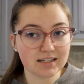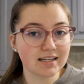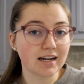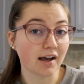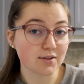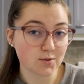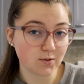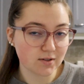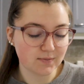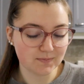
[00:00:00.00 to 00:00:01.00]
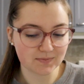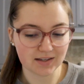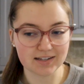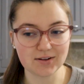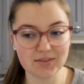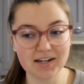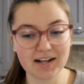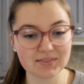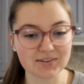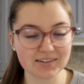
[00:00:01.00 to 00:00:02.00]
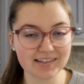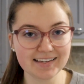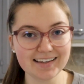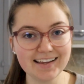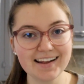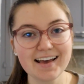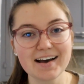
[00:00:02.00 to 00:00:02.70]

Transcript: in high school I know that I look like it,